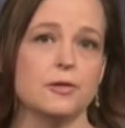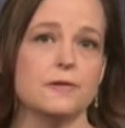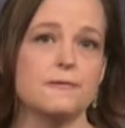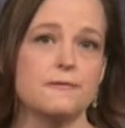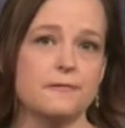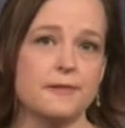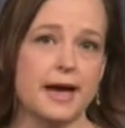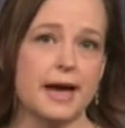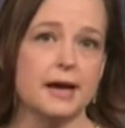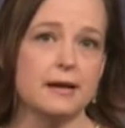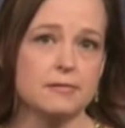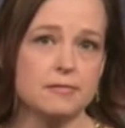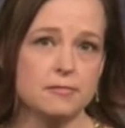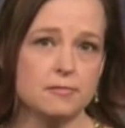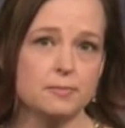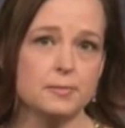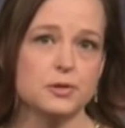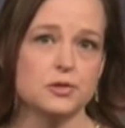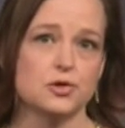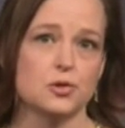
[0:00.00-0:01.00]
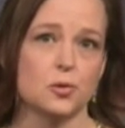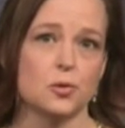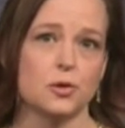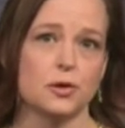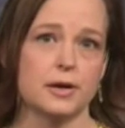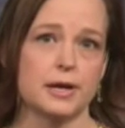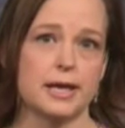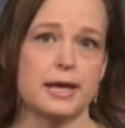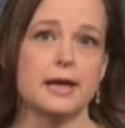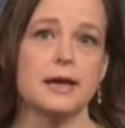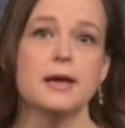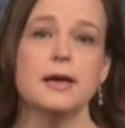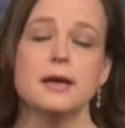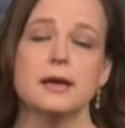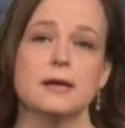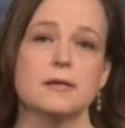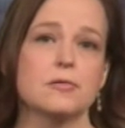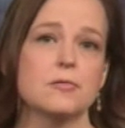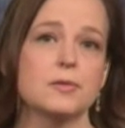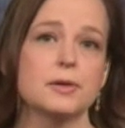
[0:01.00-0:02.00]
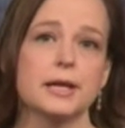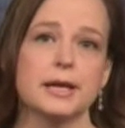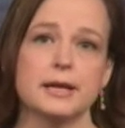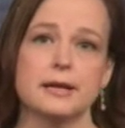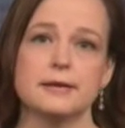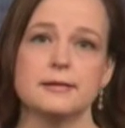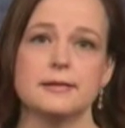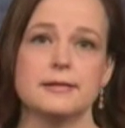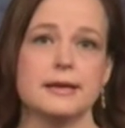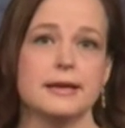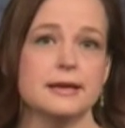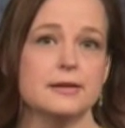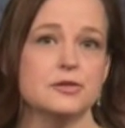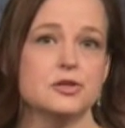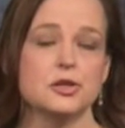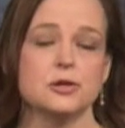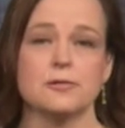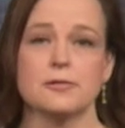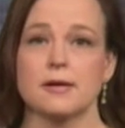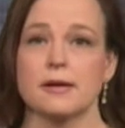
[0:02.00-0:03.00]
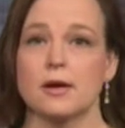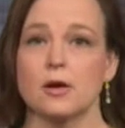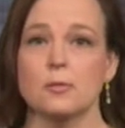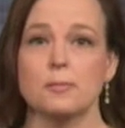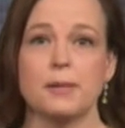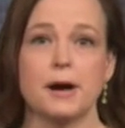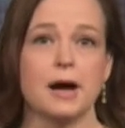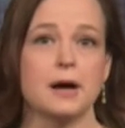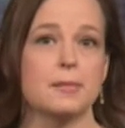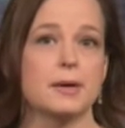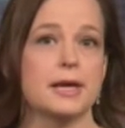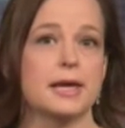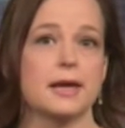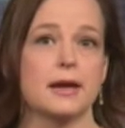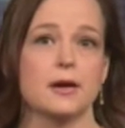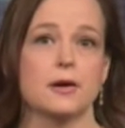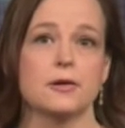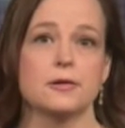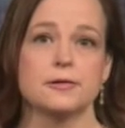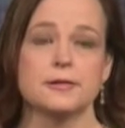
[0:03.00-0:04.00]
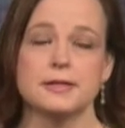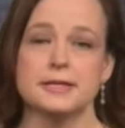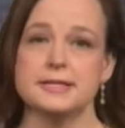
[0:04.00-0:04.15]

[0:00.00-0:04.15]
the vast majority is related to the issues like Obamacare,